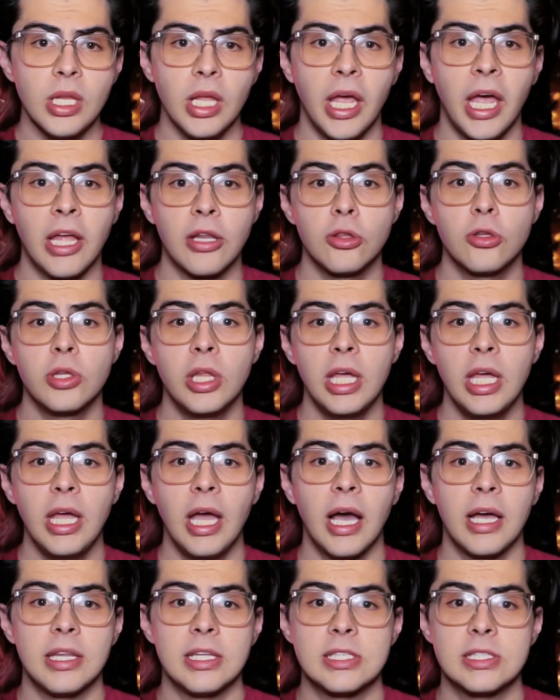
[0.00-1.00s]
And today
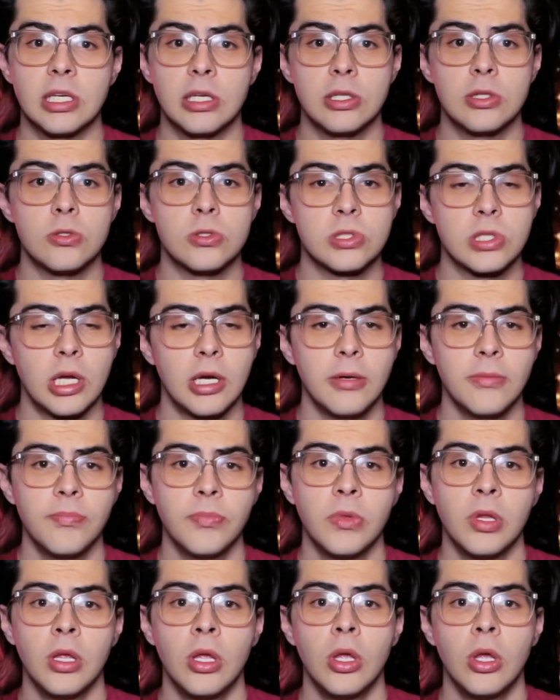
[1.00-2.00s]
I decided to start
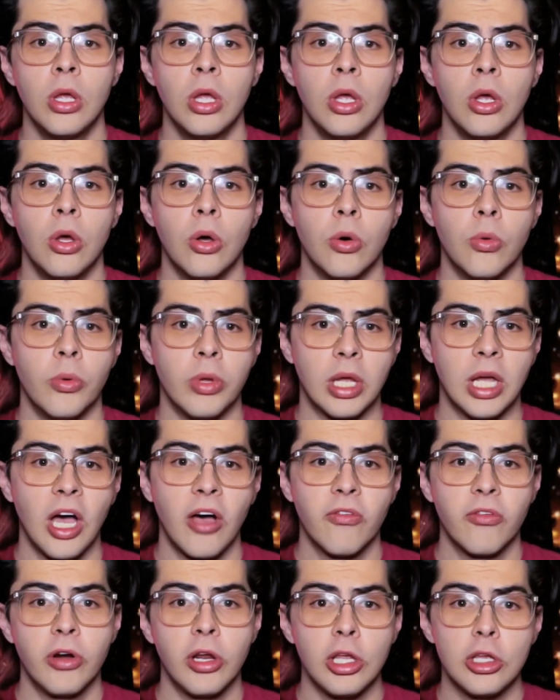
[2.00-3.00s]
with
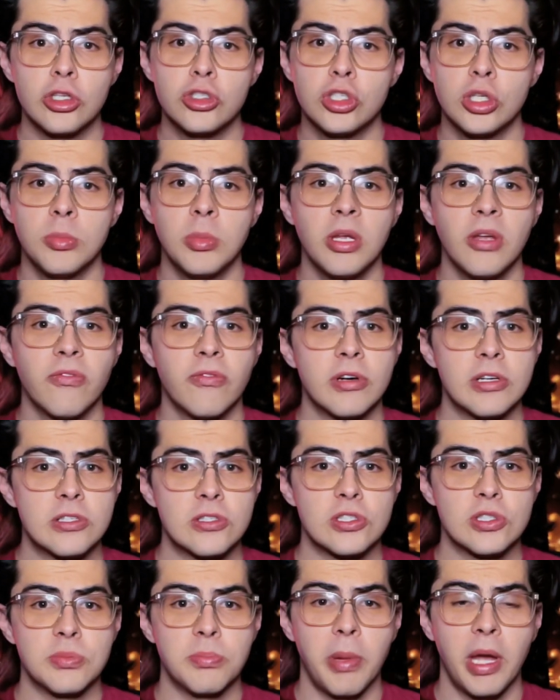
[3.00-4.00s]
covering streaming
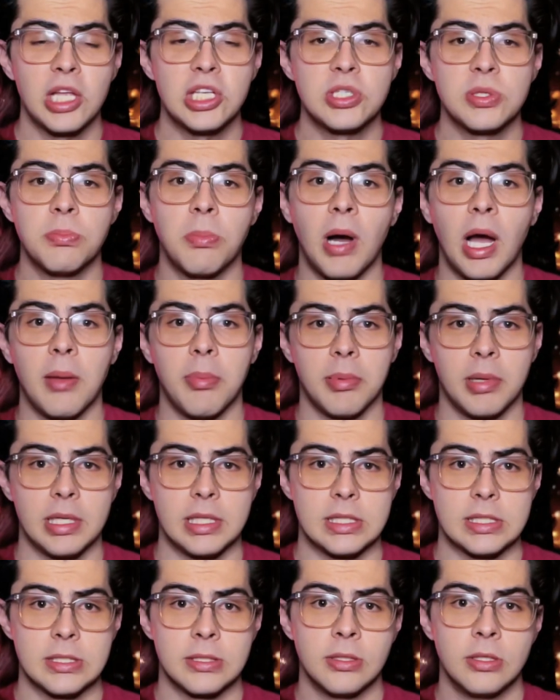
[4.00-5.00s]
versus batch
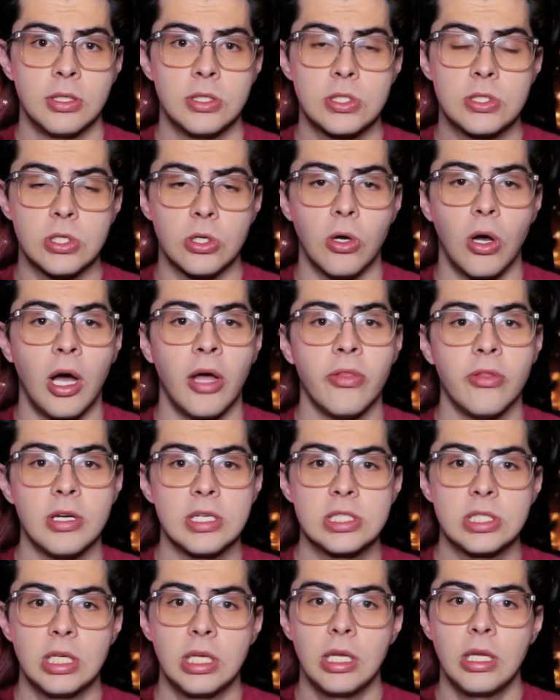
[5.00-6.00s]
pipelines, so
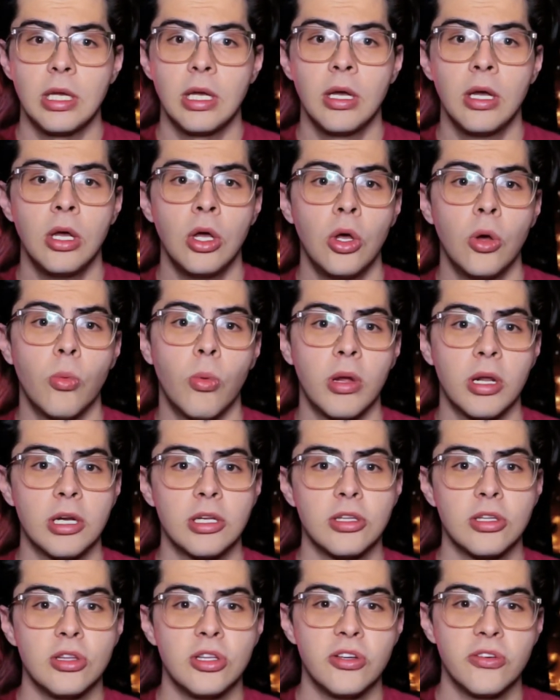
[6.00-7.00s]
understanding what are
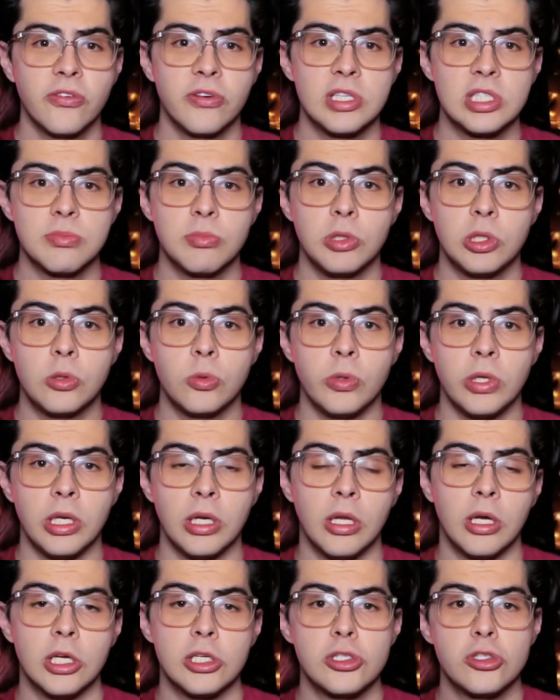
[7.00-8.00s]
the difference between
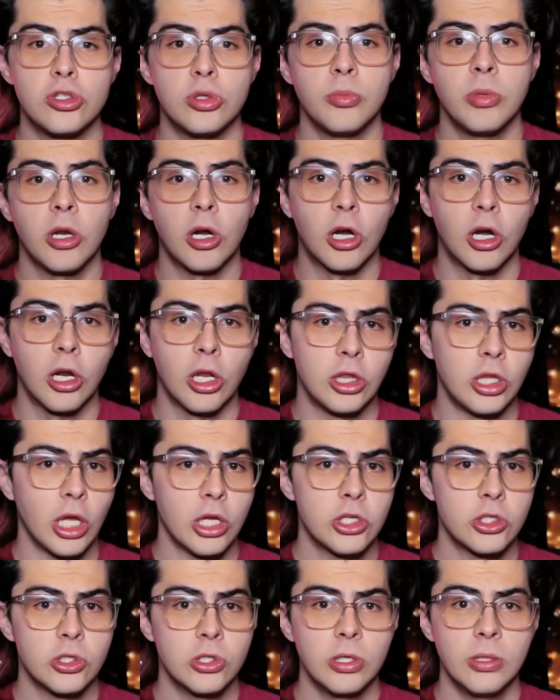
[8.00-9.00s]
a streaming
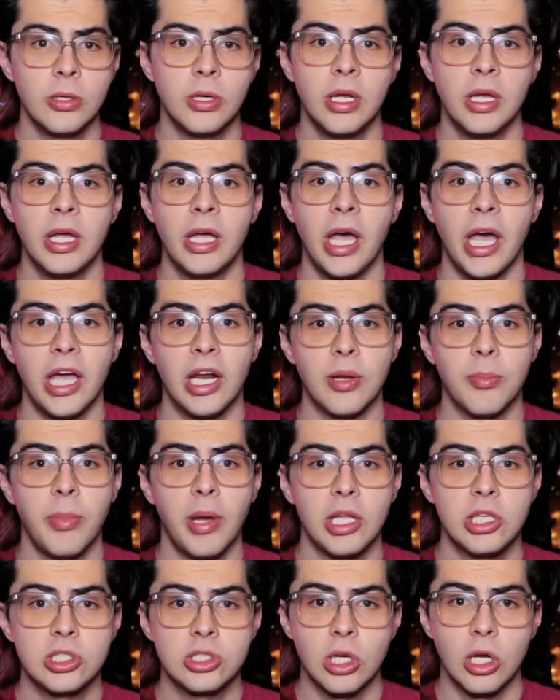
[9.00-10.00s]
architecture and a
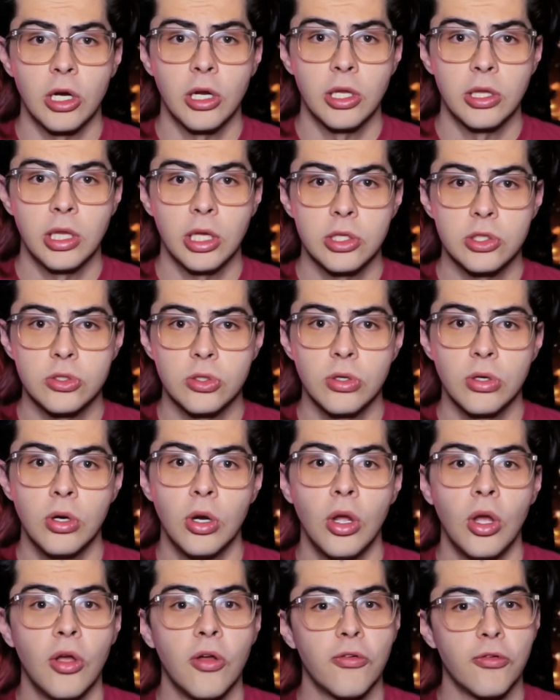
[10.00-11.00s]
batch architecture
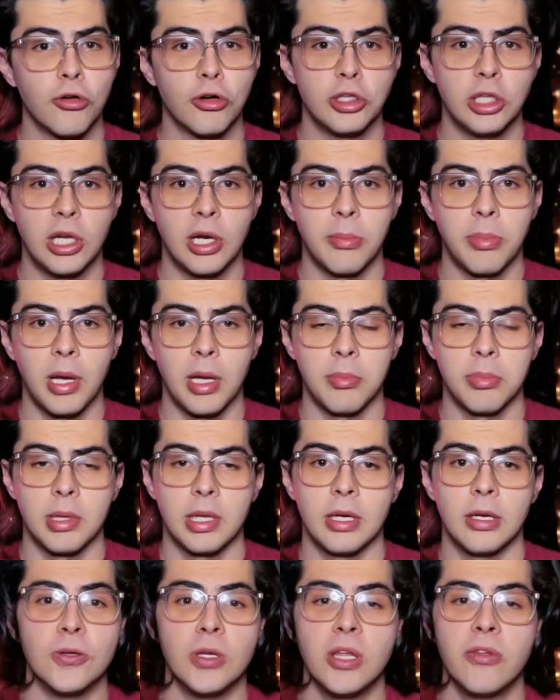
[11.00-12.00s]
for a data
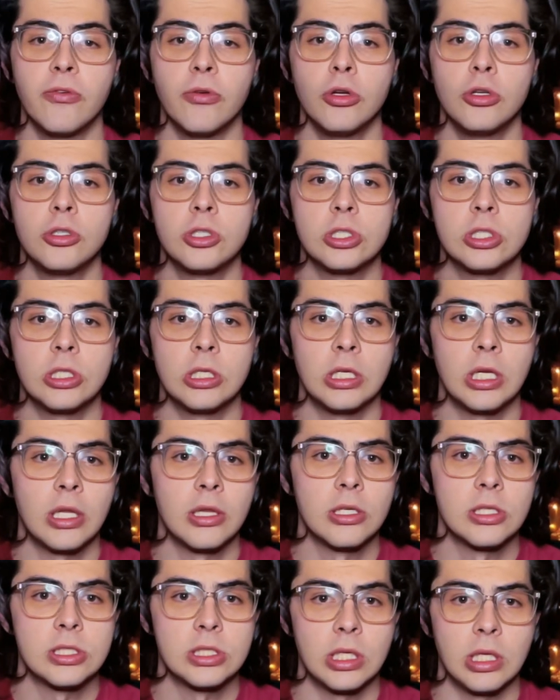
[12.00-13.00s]
pipeline. If you're interested in
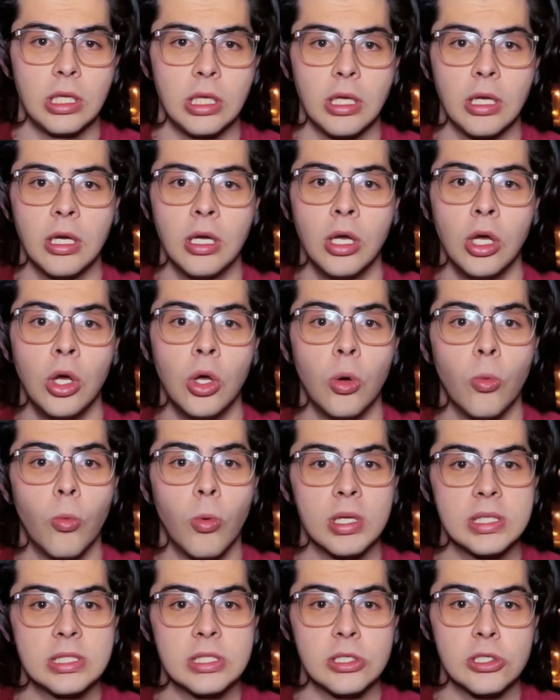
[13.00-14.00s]
understanding
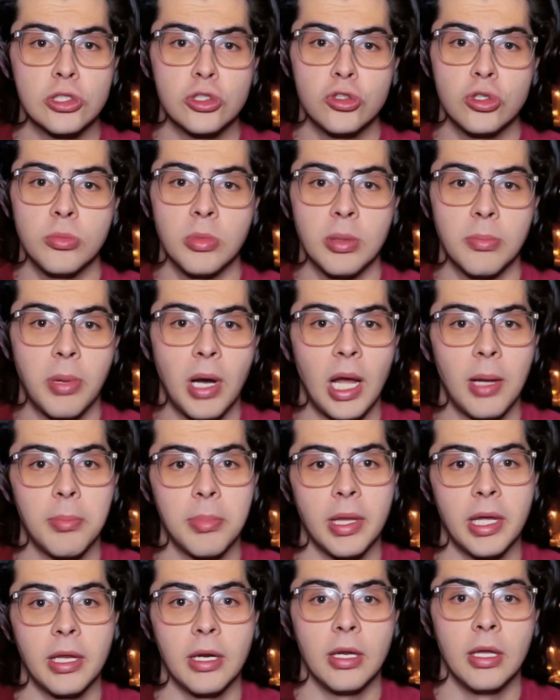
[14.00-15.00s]
what's a streaming
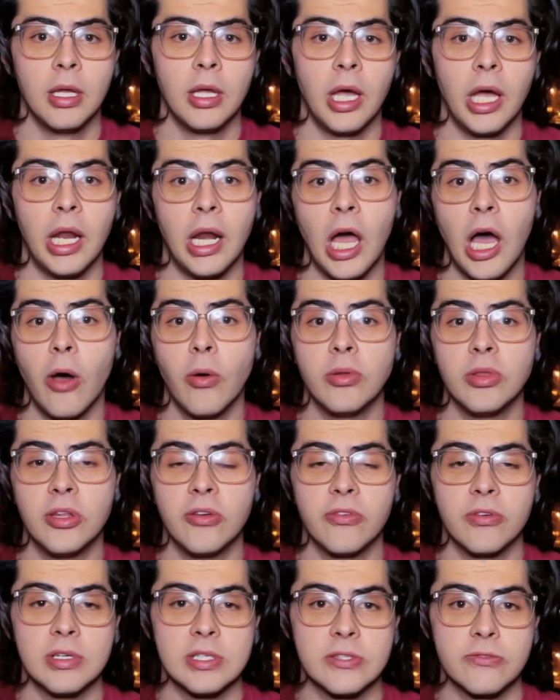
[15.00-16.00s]
pipeline and how it
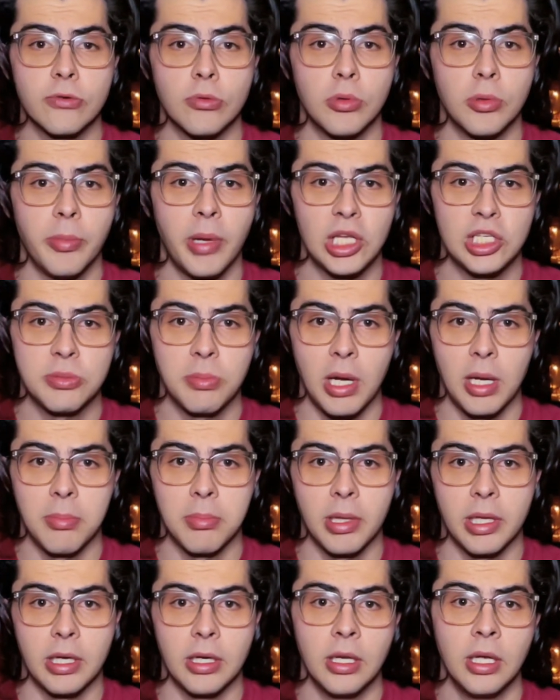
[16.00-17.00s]
differs from a batch
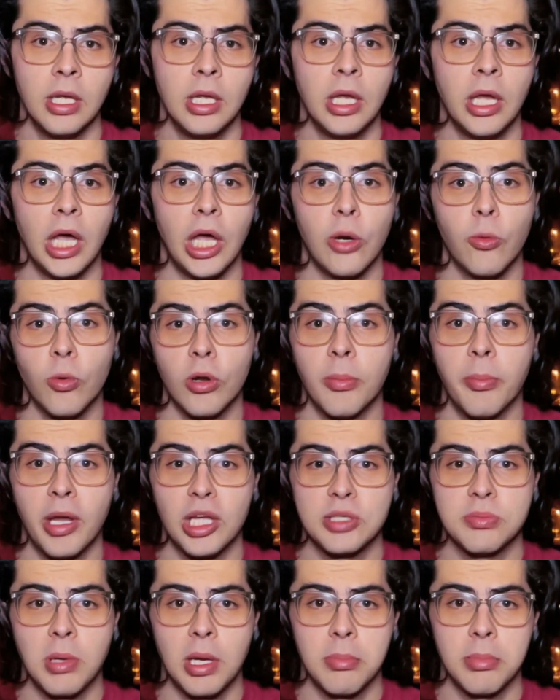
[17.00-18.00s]
pipeline and what a
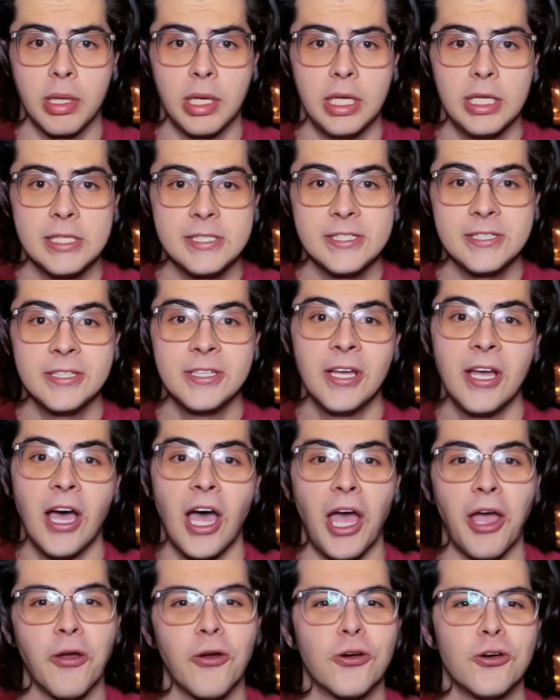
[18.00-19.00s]
batch pipeline is,
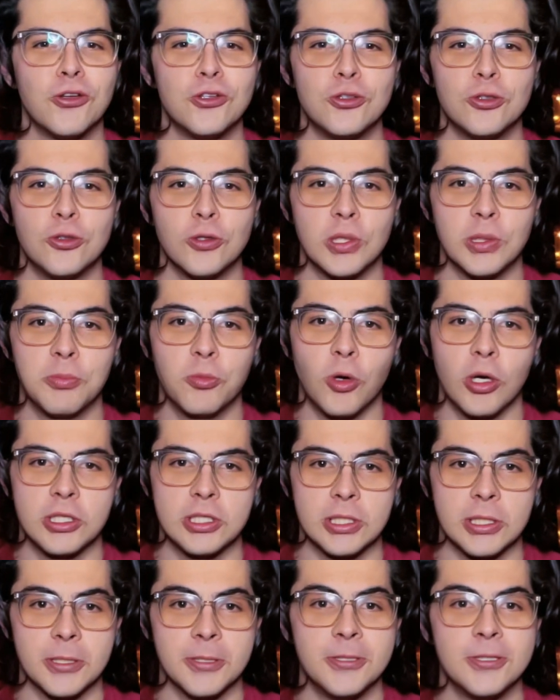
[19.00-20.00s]
I encourage you to keep
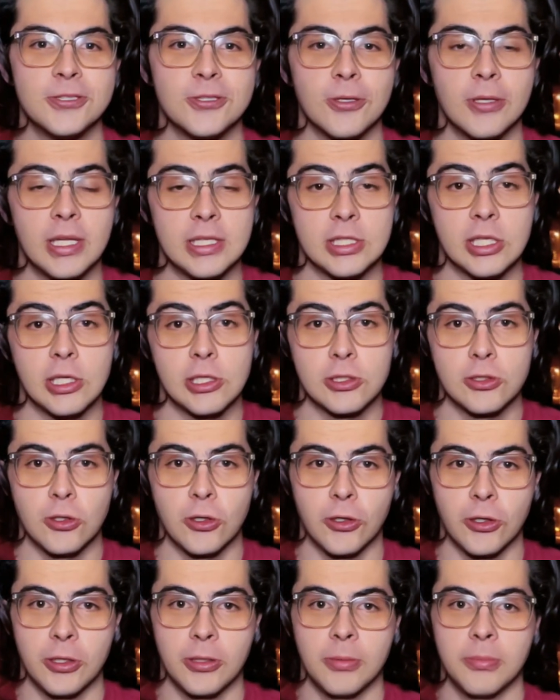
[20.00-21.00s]
watching. So let's get
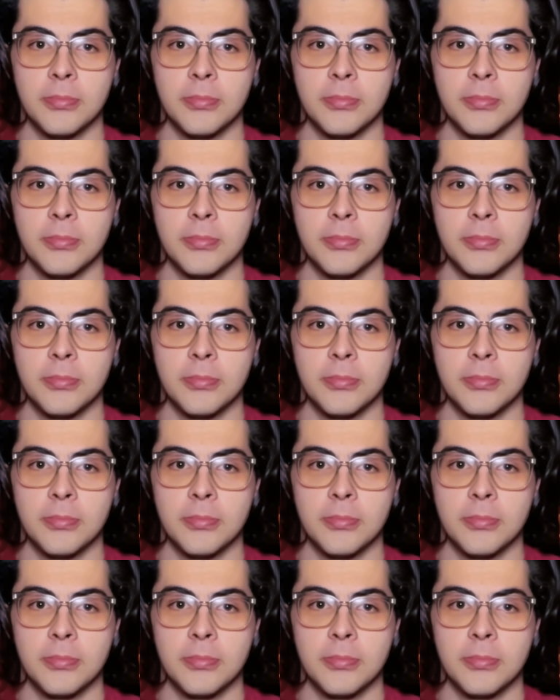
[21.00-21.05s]
started.